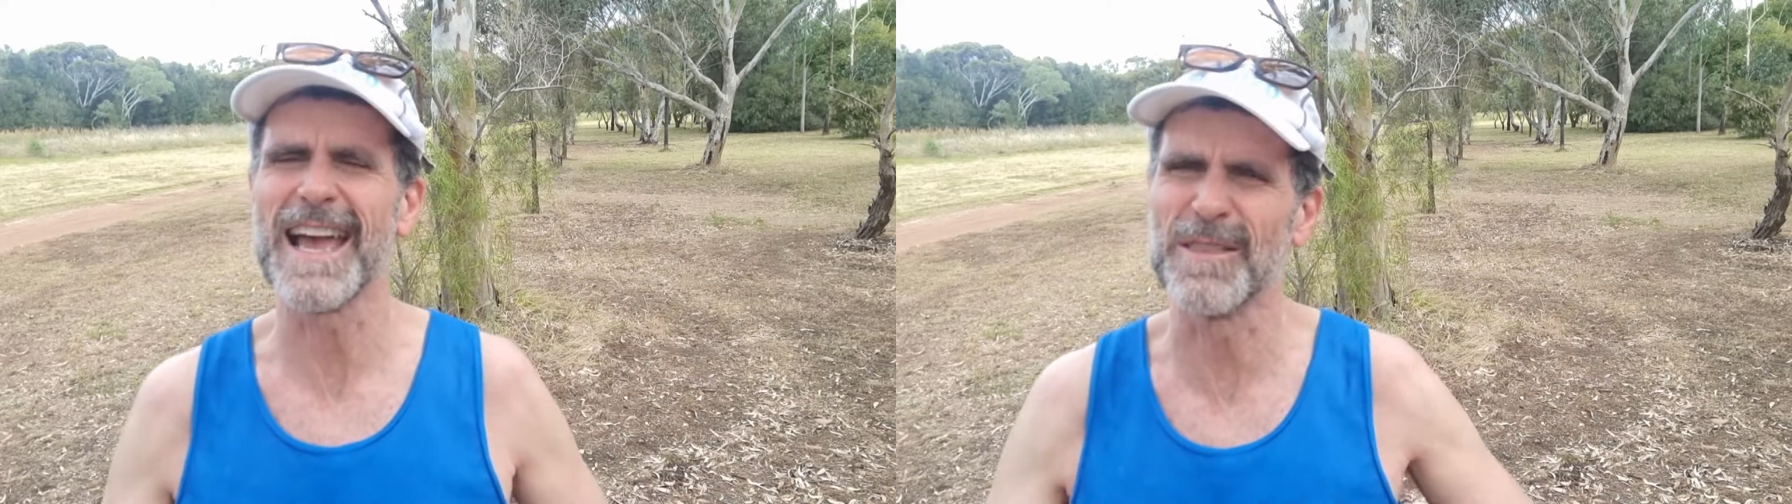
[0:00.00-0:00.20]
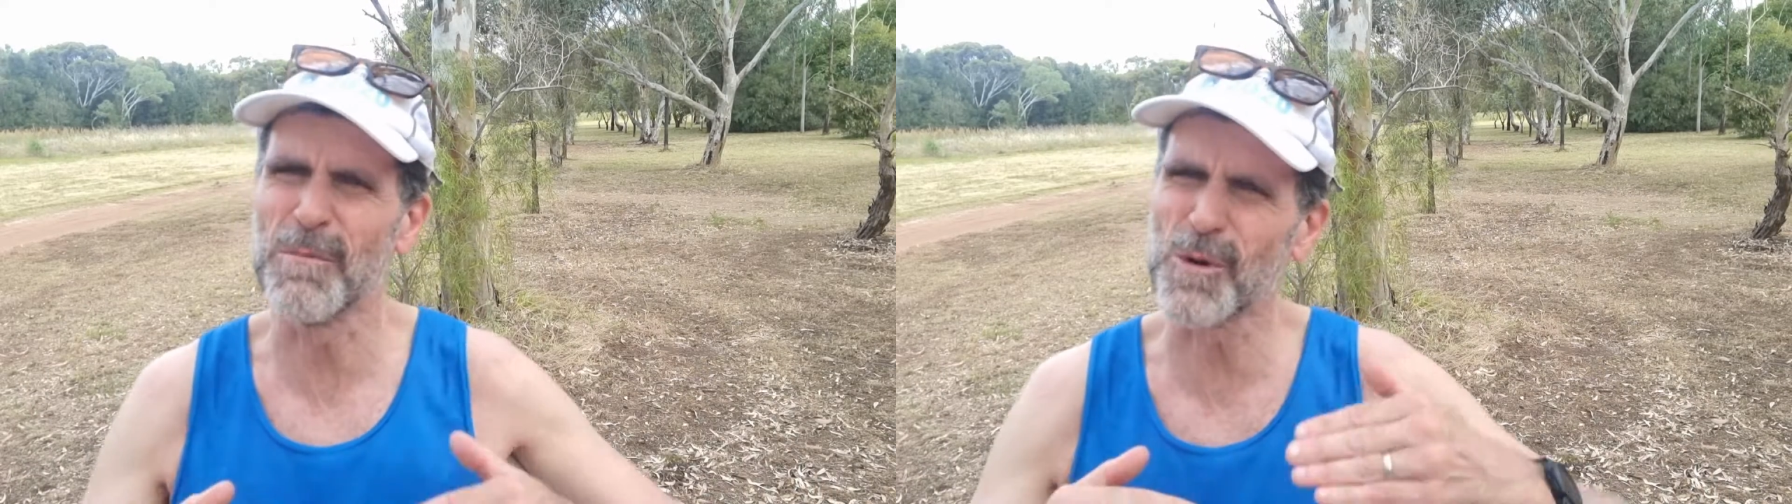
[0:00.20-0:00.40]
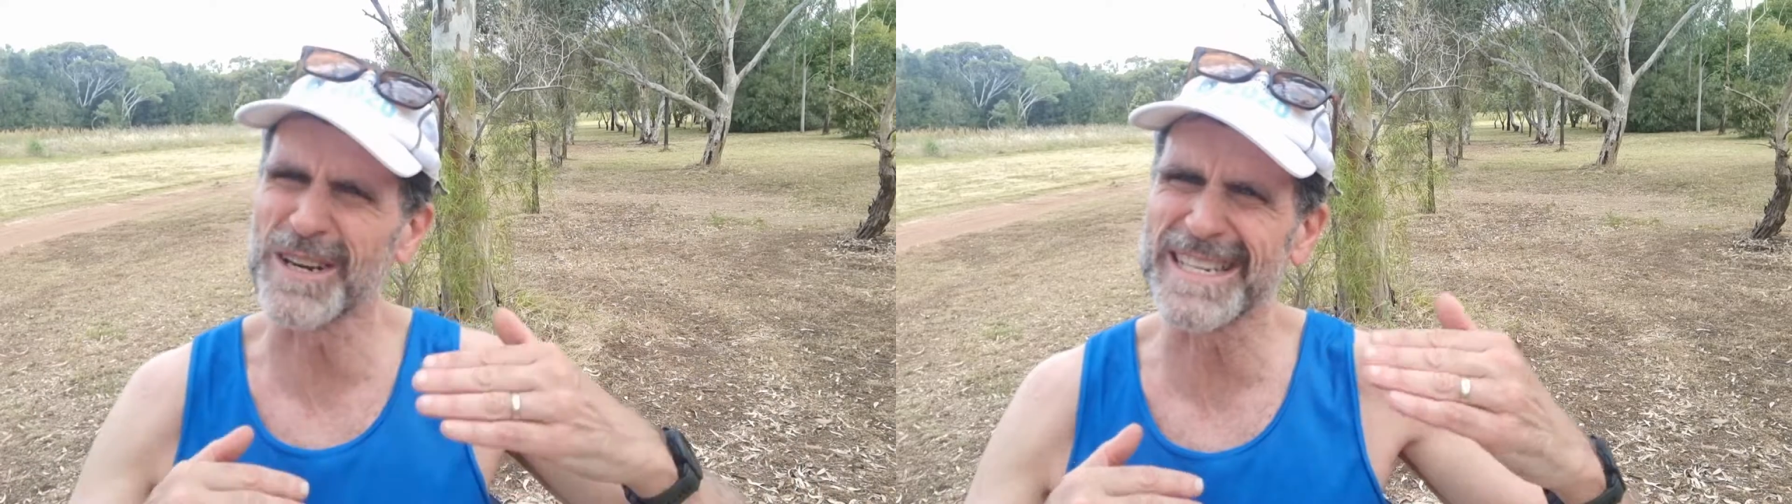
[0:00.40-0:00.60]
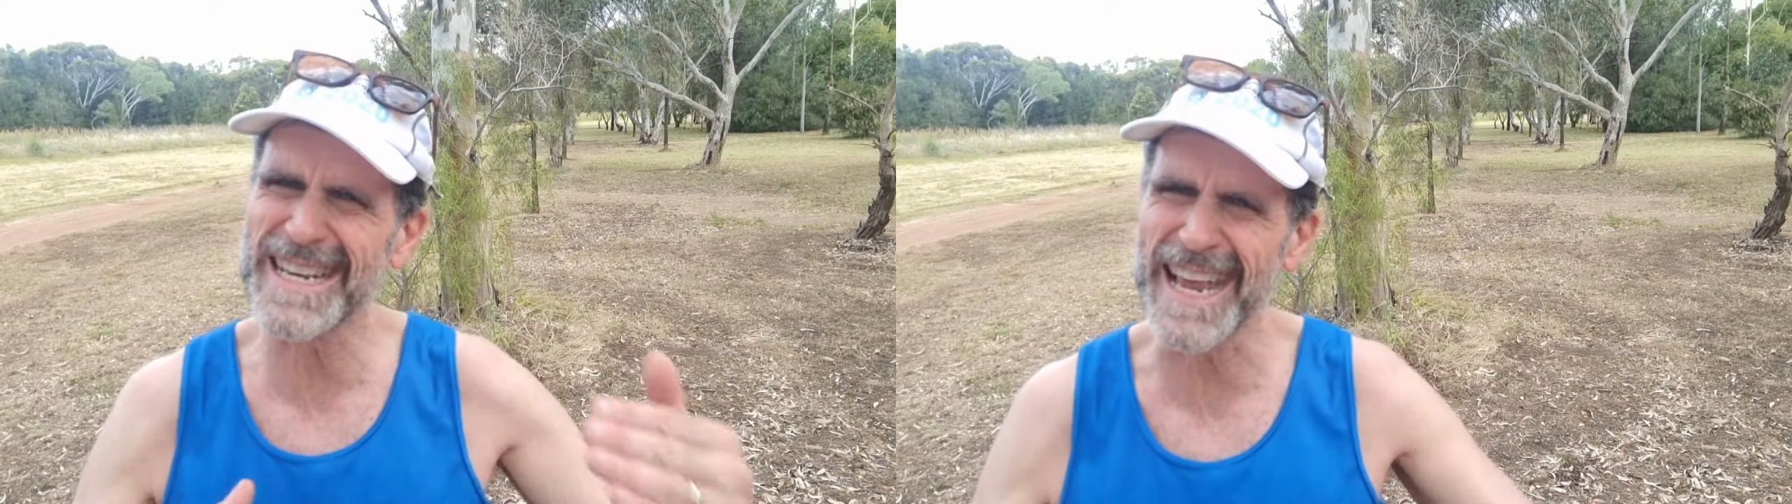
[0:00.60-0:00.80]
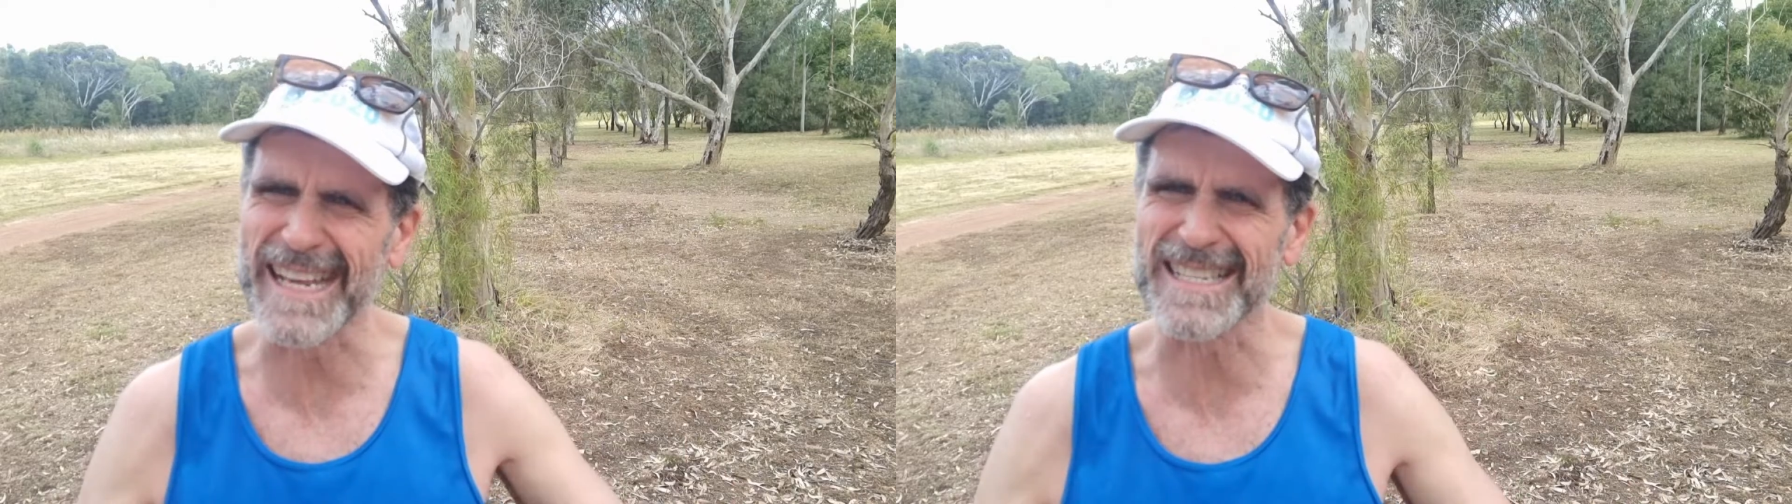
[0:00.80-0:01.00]
and the more
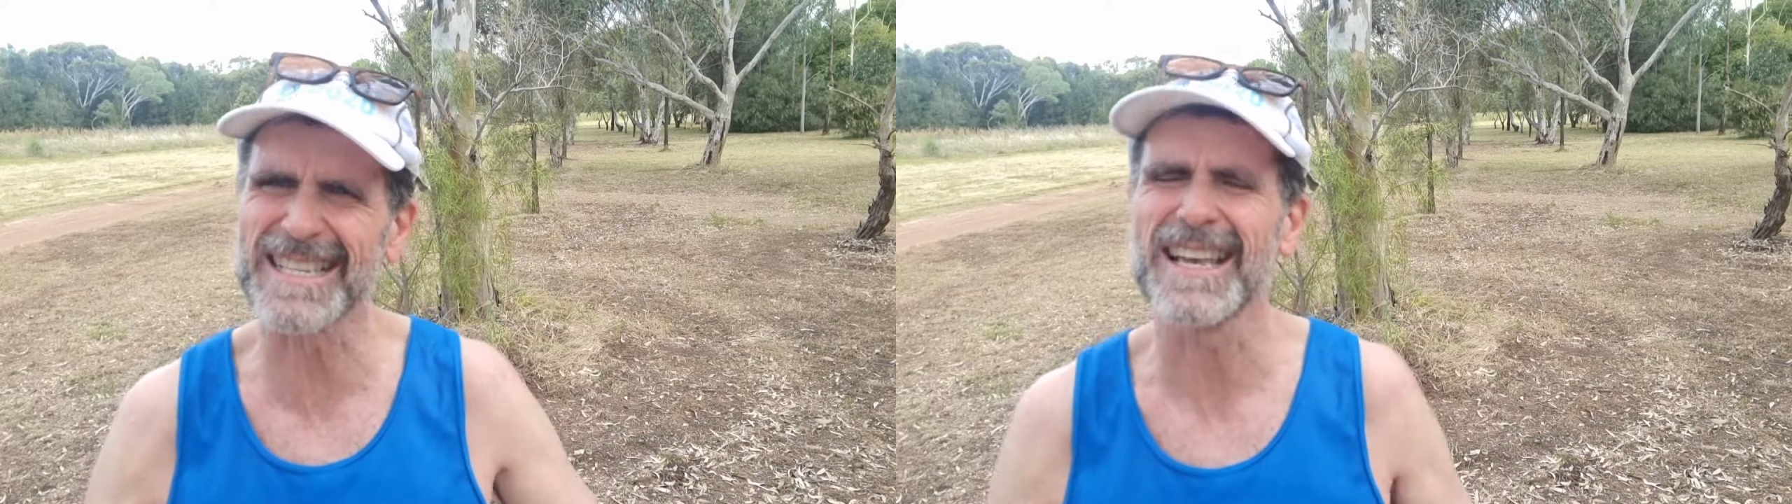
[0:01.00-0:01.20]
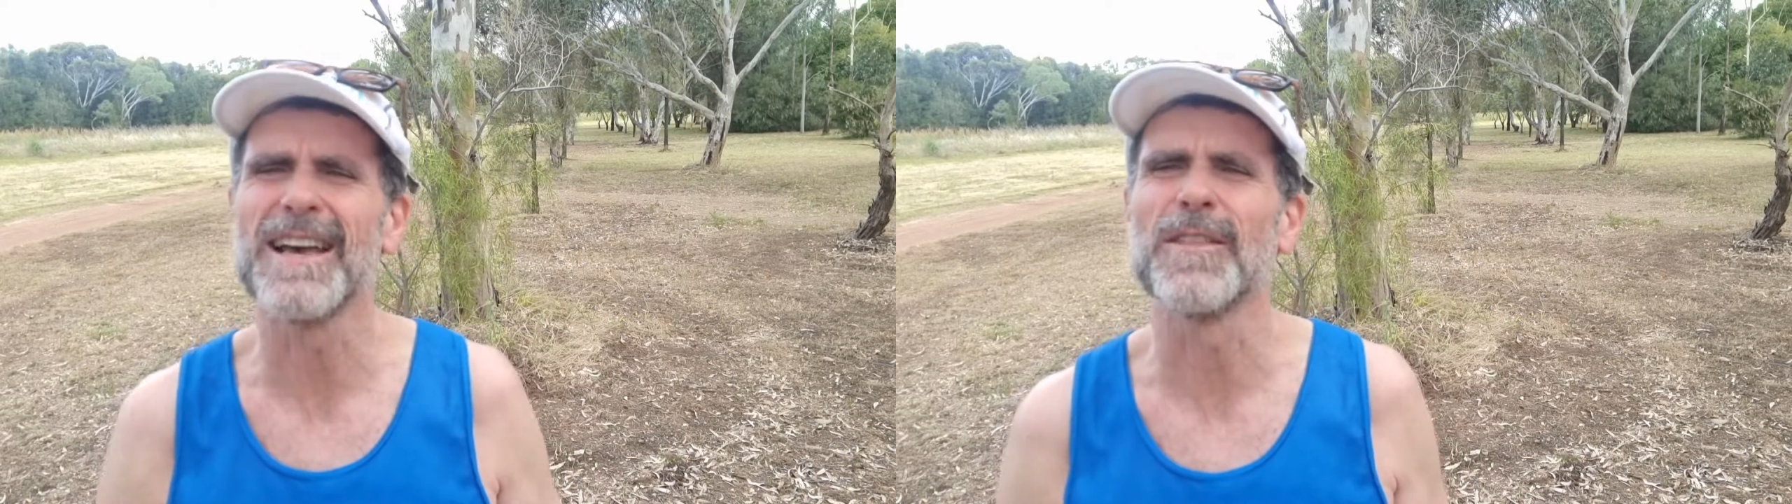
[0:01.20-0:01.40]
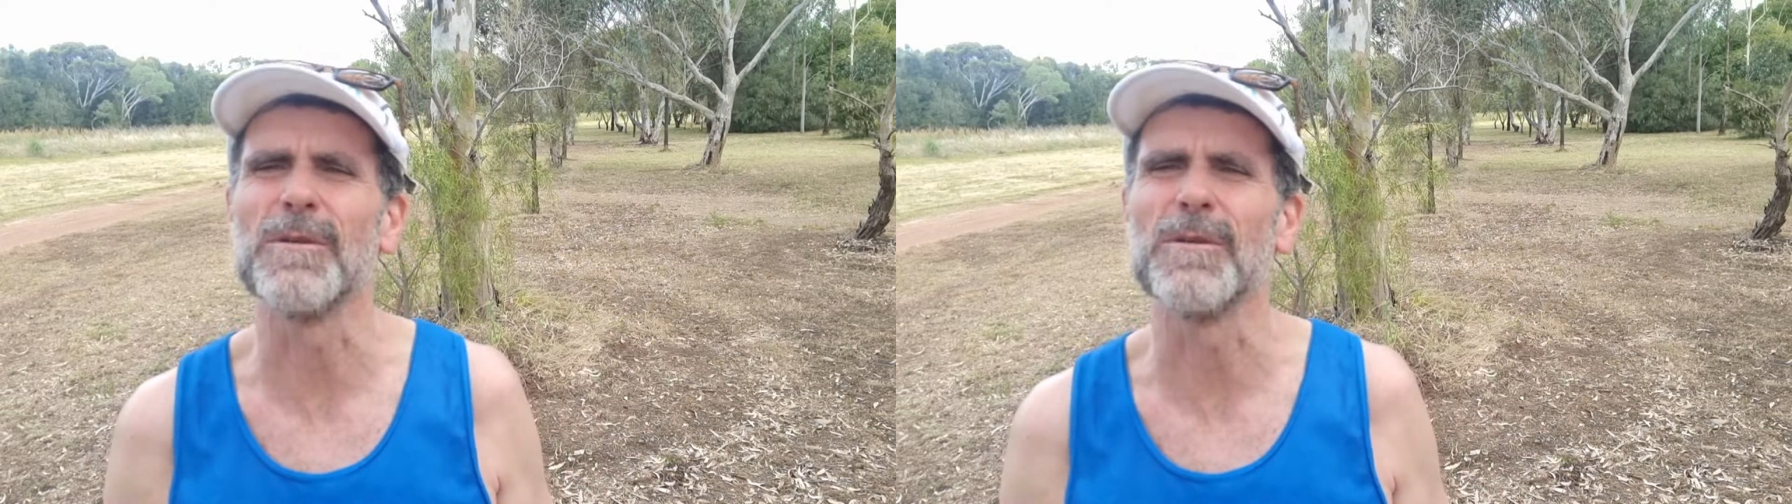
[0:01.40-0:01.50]
intense,